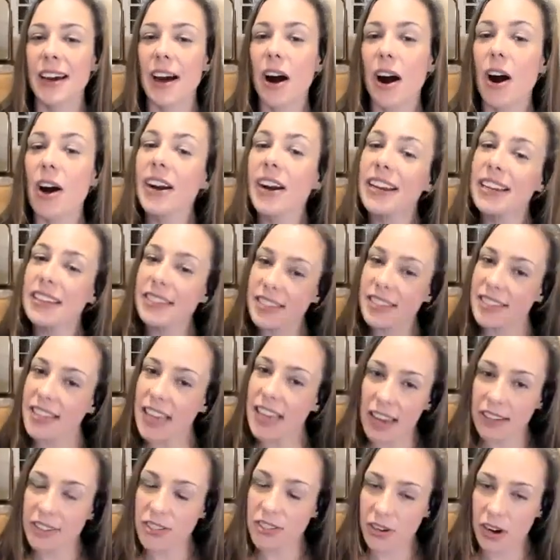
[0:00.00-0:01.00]
our
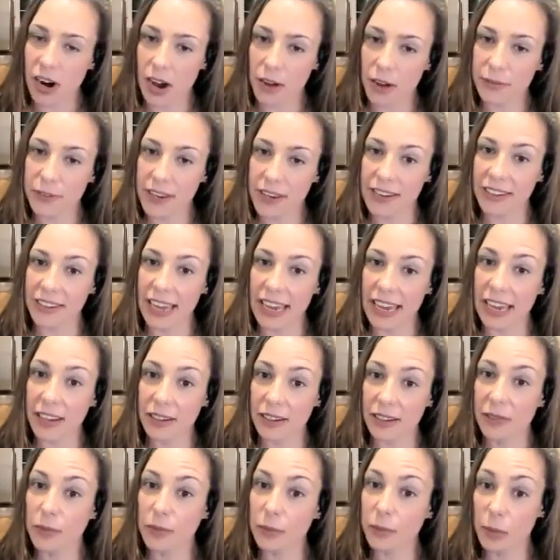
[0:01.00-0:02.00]
instincts are often
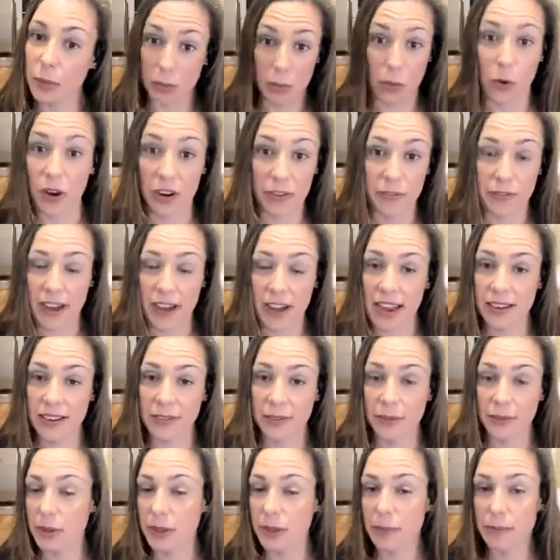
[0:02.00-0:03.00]
like, we're mortified,
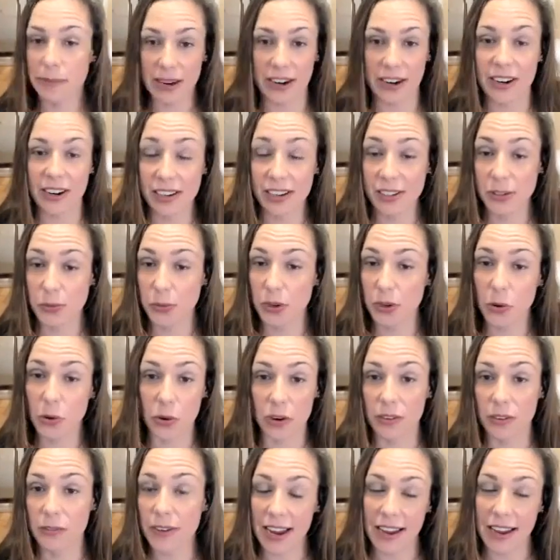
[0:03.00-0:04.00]
we're embarrassed, we're
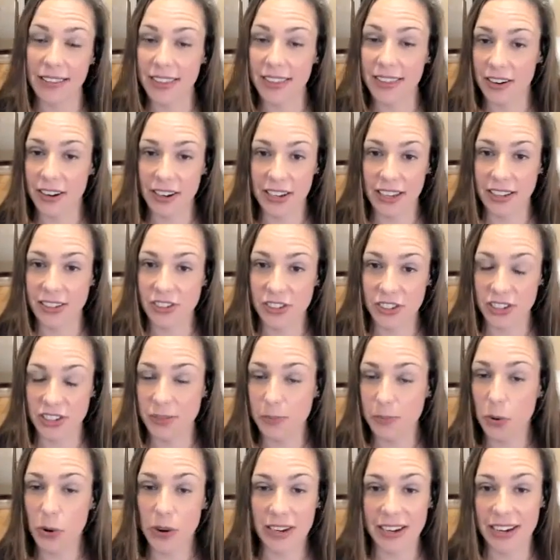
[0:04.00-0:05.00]
horrified that our kids
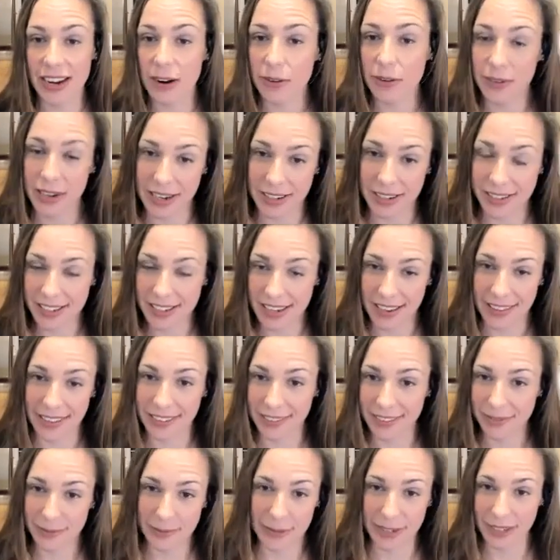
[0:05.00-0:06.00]
just pointed out race in
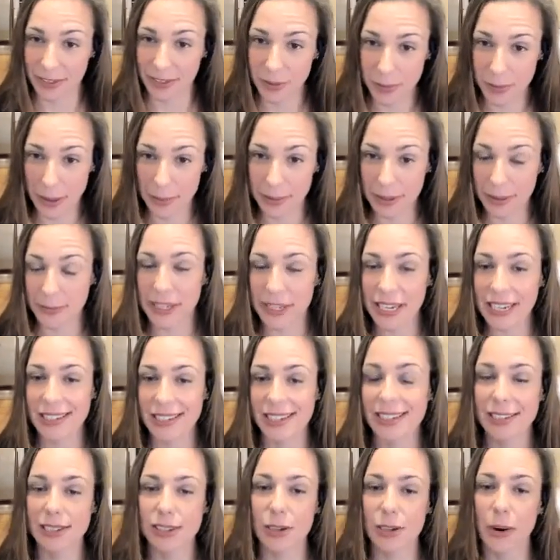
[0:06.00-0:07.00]
the middle of a public
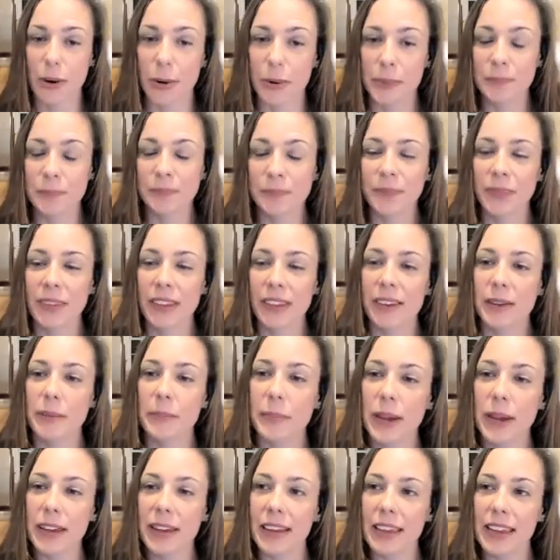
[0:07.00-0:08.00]
place. So
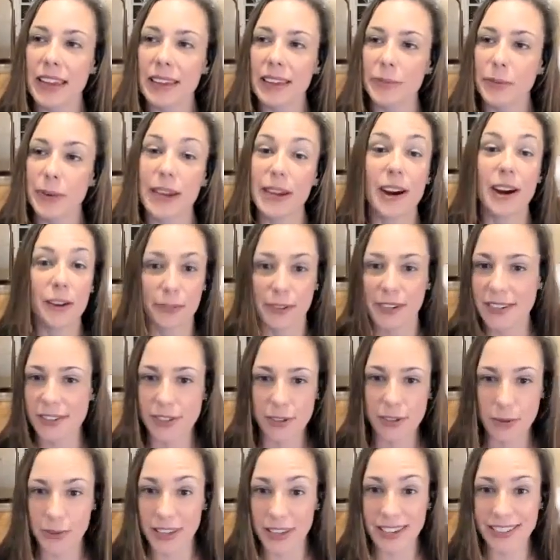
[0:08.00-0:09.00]
we often
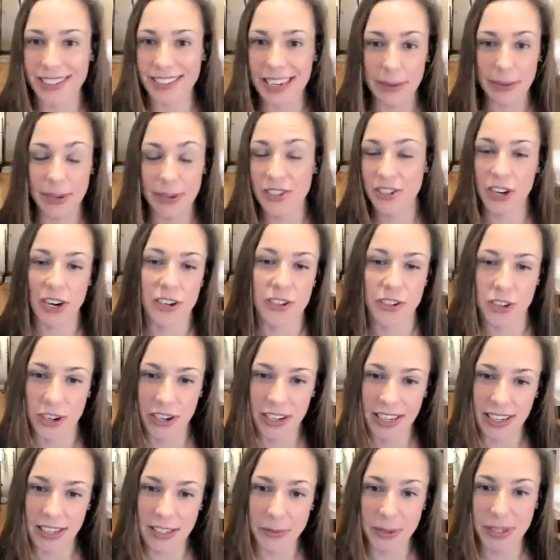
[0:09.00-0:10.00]
do things like we shush our
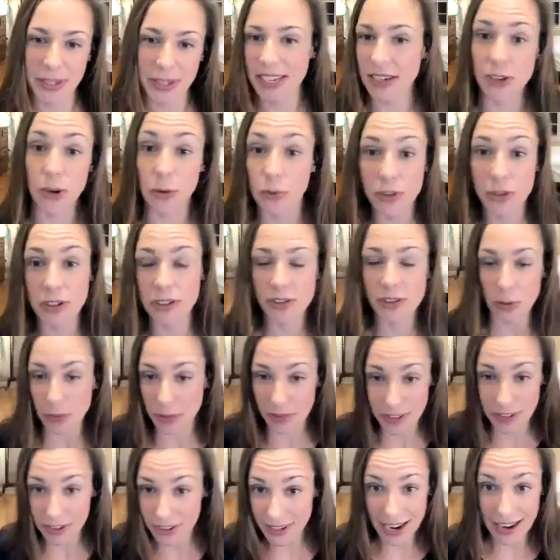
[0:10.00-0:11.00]
kids. We say, don't,
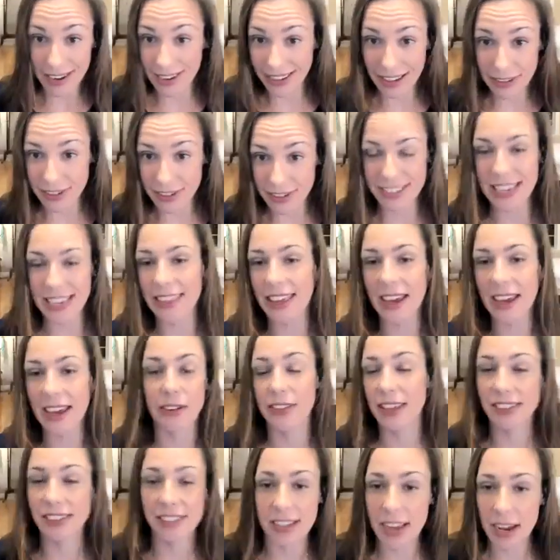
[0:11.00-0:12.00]
you're not allowed to say that, or
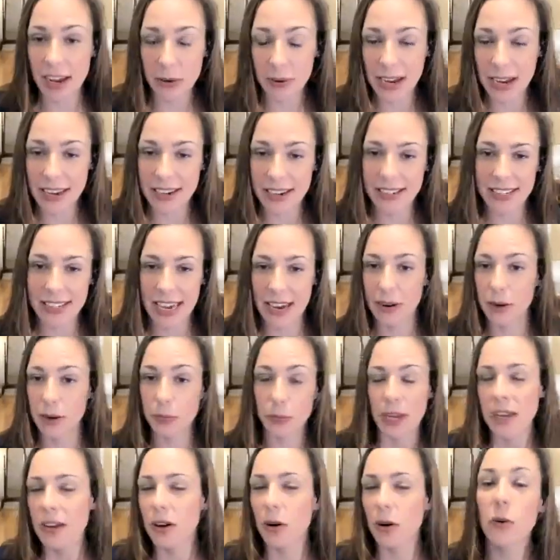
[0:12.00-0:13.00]
that's not okay to say,
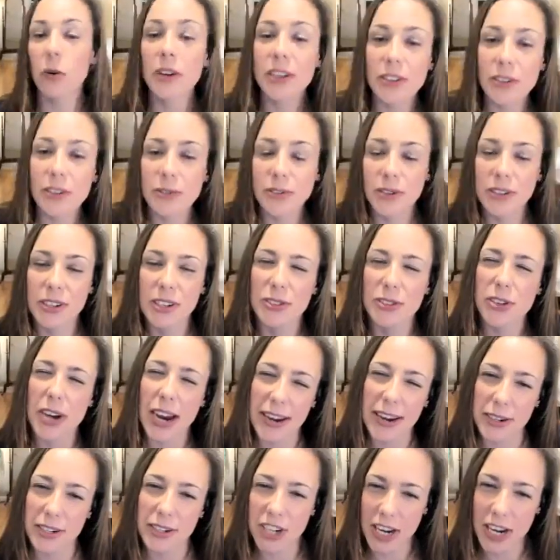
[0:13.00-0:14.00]
or you
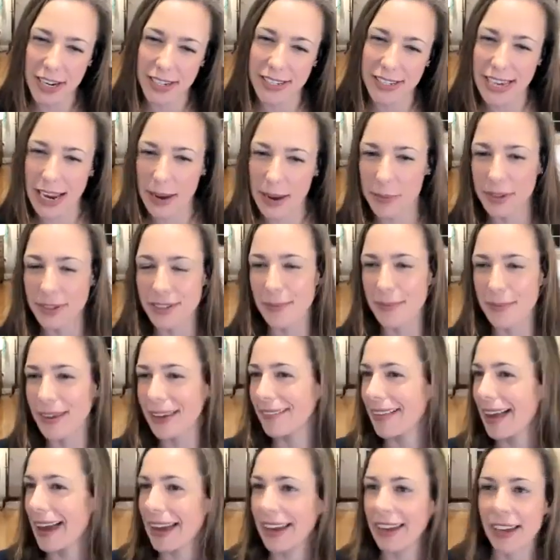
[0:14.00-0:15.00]
try to shut it down with something
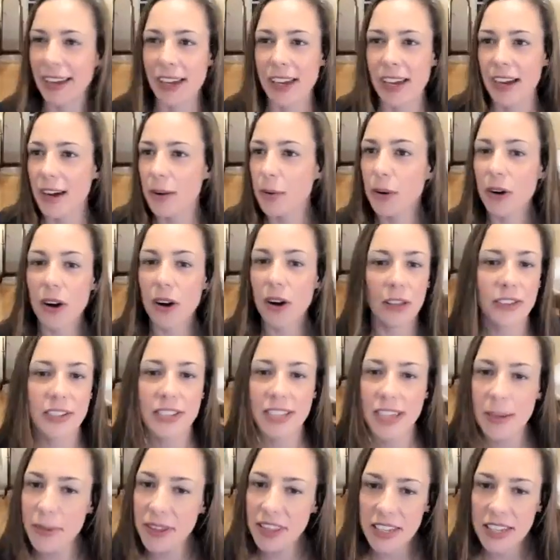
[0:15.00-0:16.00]
like, we're all the
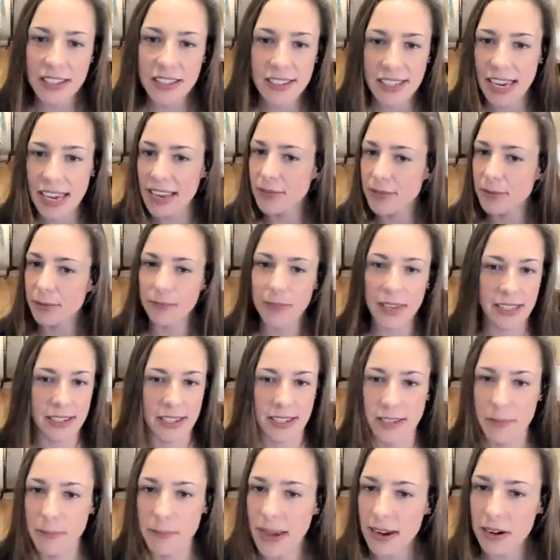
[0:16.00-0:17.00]
same on the inside. It
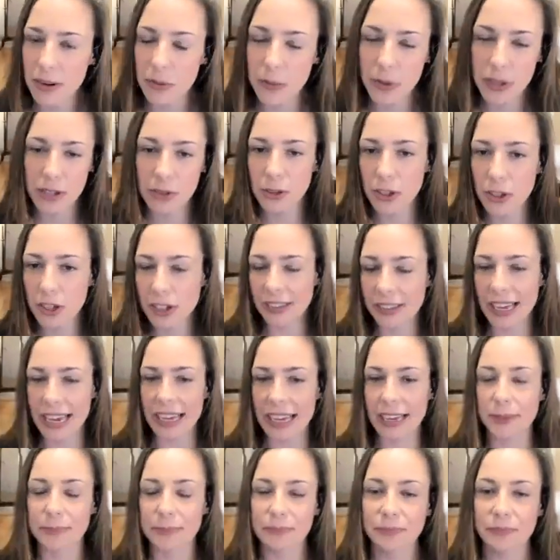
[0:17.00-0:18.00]
doesn't matter what you look
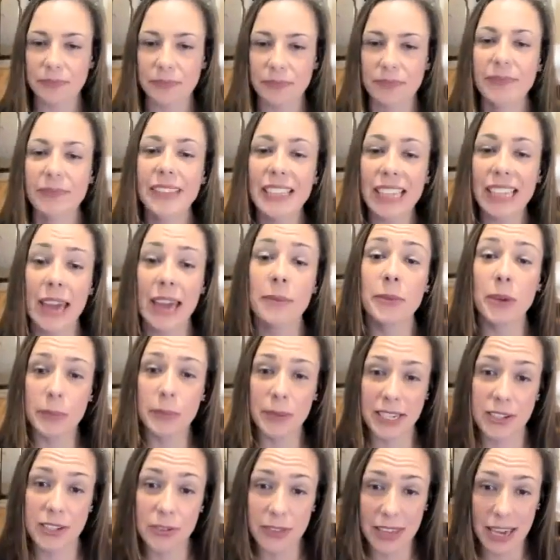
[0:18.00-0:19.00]
like. And when
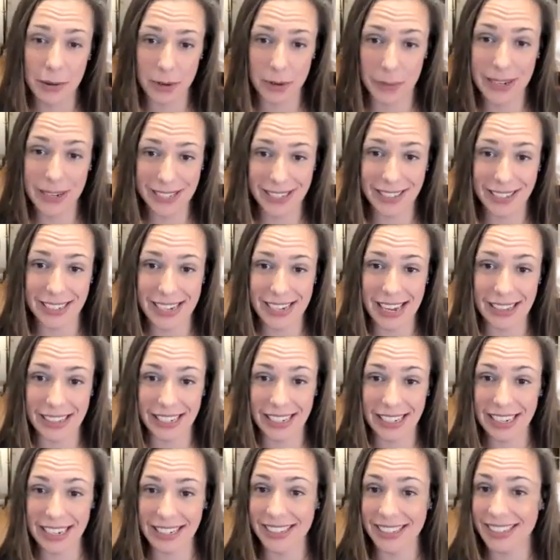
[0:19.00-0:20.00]
we do that, we're basically
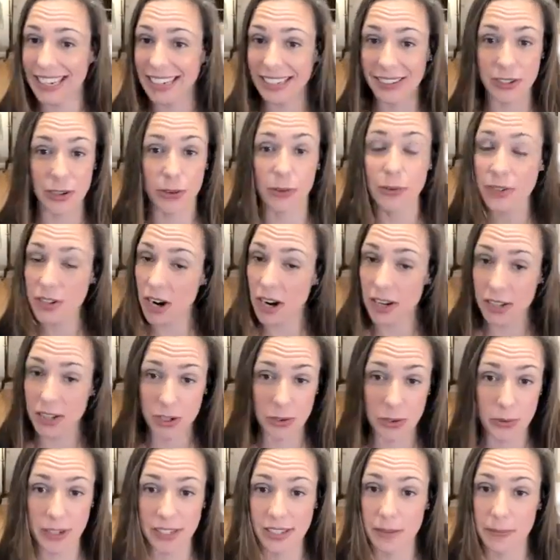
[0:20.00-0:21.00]
telling kids, like, don't talk
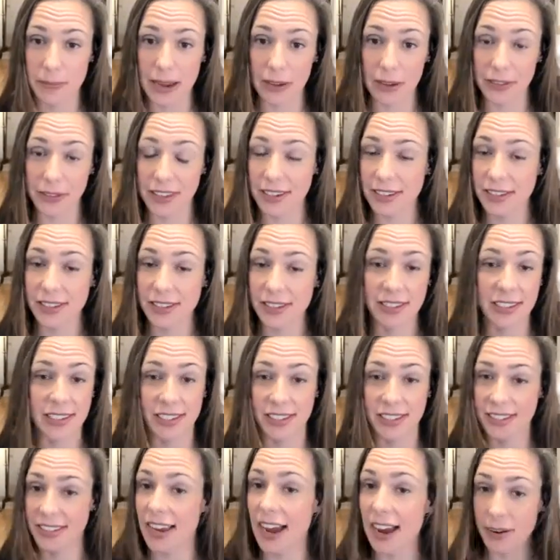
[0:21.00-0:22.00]
to us about this. This
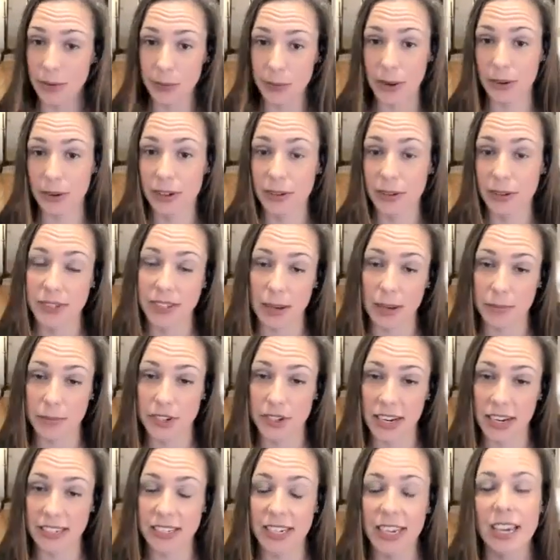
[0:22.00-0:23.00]
is not a welcome
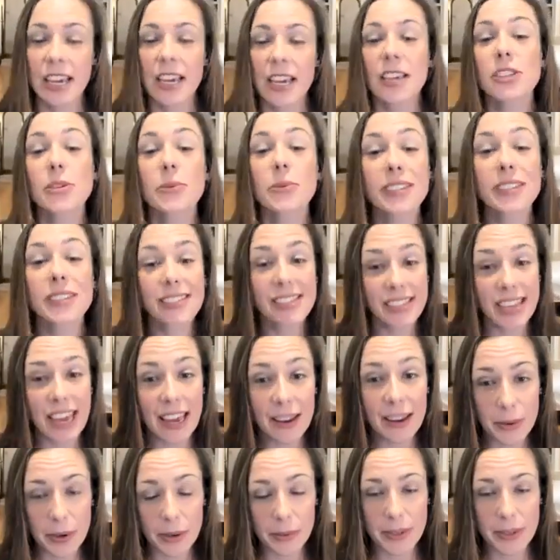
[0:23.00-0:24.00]
subject. So
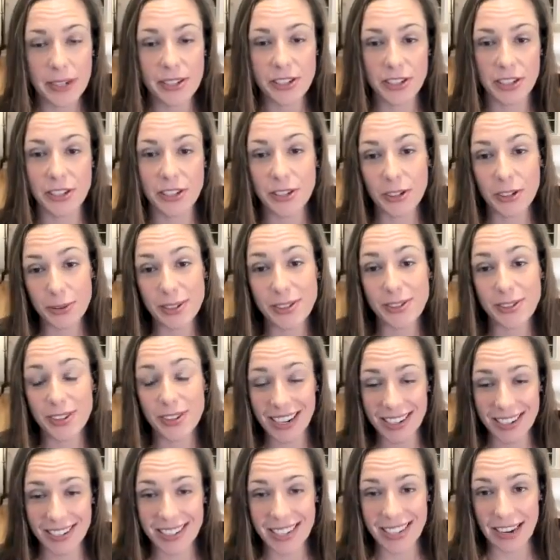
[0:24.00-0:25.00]
instead, what we should do is
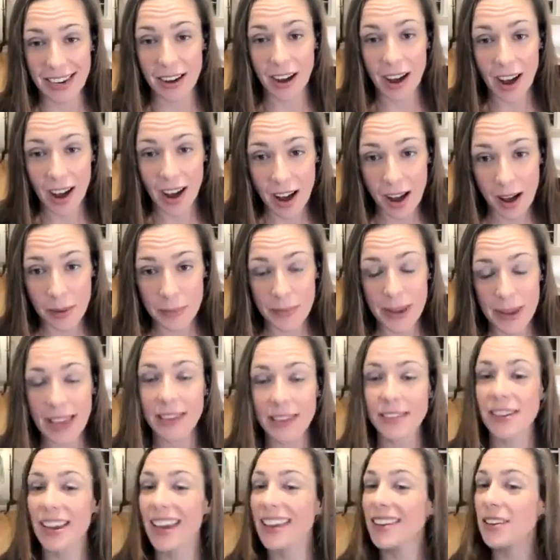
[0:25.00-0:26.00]
try to stay calm
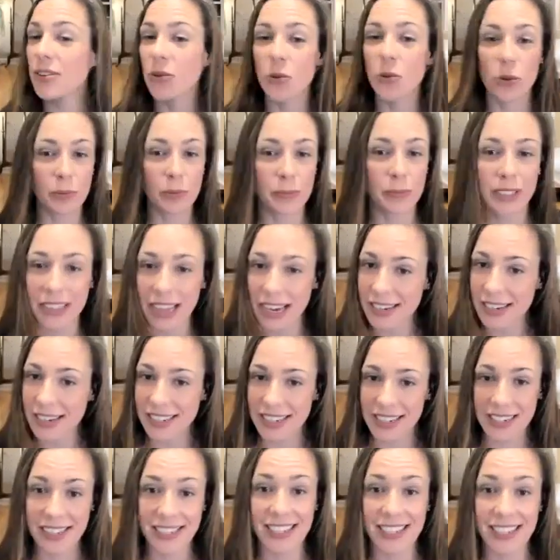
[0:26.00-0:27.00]
and normalize
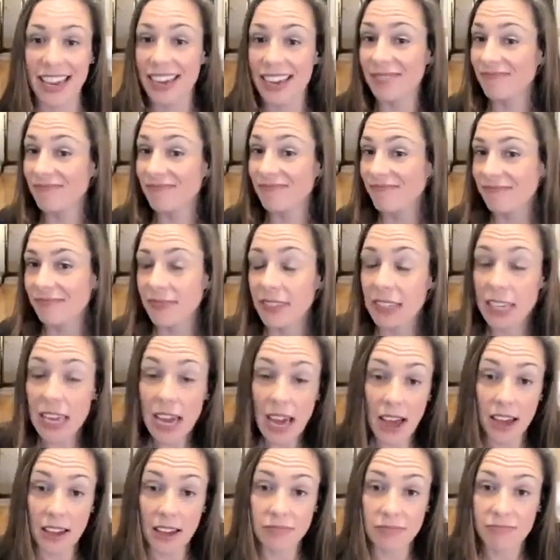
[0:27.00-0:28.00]
it and say,
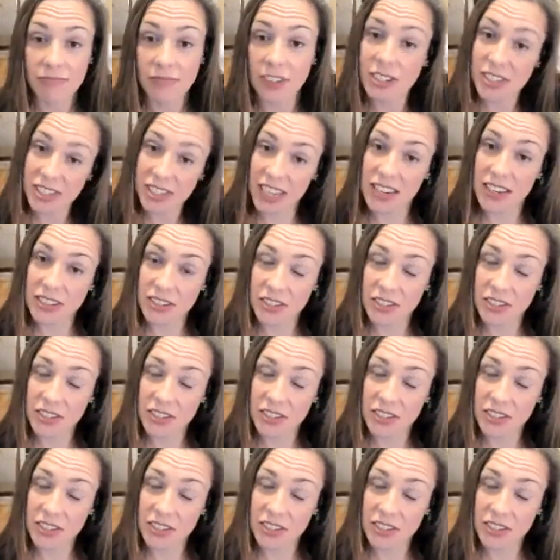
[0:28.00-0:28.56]
yeah, her skin is